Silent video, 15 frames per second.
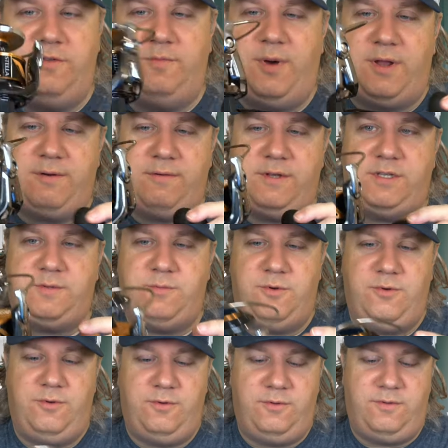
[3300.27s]
buttery
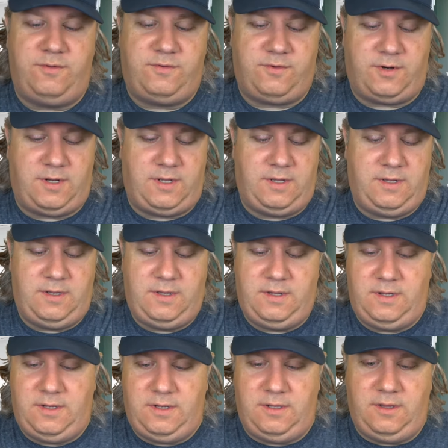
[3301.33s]
smooth, sort of
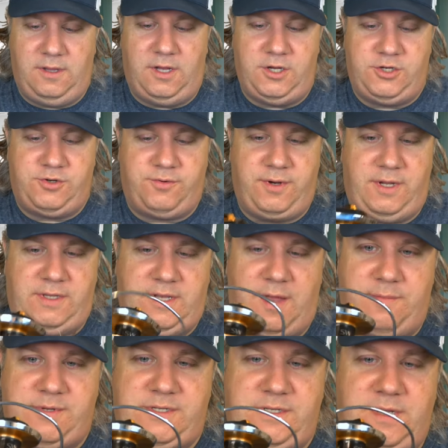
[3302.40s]
luxury
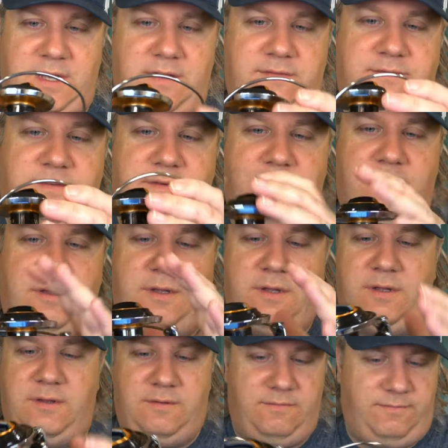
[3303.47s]
type of stuff.
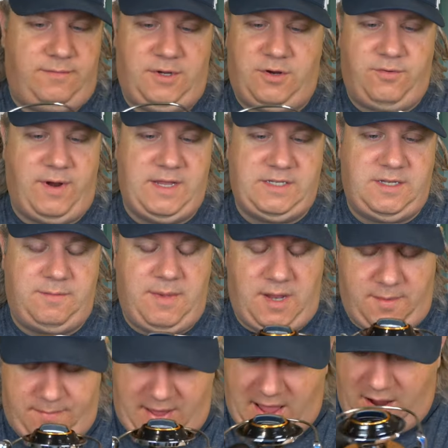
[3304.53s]
Crazy amount
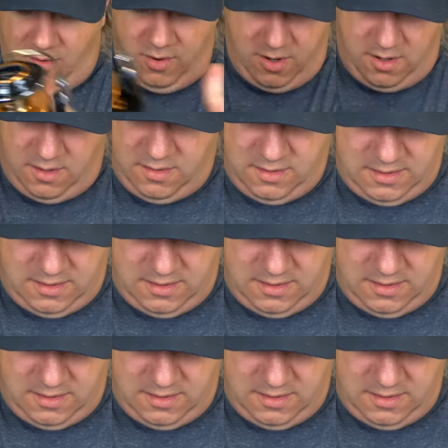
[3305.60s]
of power.